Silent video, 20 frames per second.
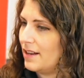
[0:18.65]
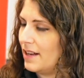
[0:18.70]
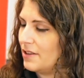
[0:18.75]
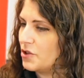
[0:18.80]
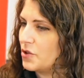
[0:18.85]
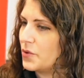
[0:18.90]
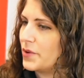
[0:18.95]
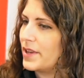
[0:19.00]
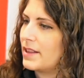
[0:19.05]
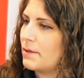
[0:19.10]

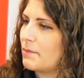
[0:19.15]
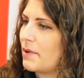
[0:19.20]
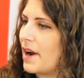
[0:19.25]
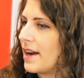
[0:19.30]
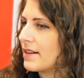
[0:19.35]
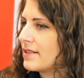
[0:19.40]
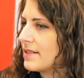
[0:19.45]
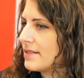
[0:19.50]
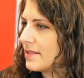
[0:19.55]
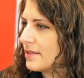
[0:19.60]
enjoying the
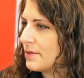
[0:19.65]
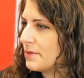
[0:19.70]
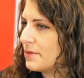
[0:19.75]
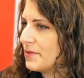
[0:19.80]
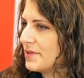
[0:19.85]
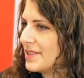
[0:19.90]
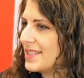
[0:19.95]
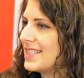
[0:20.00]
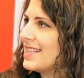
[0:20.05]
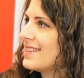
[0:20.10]
practice of
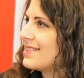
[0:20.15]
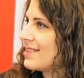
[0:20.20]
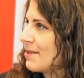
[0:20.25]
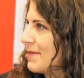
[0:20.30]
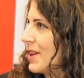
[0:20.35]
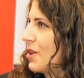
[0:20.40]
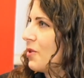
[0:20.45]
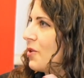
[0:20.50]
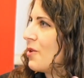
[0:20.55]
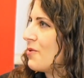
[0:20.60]
seeing
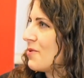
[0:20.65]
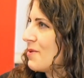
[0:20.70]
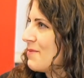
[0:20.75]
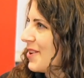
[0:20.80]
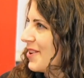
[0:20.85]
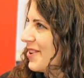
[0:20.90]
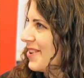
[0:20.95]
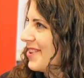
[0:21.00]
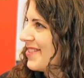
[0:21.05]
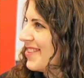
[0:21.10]
something grow from
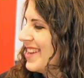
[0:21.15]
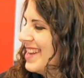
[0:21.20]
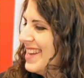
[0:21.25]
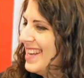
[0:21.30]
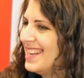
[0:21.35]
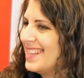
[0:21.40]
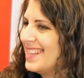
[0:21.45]
the earth.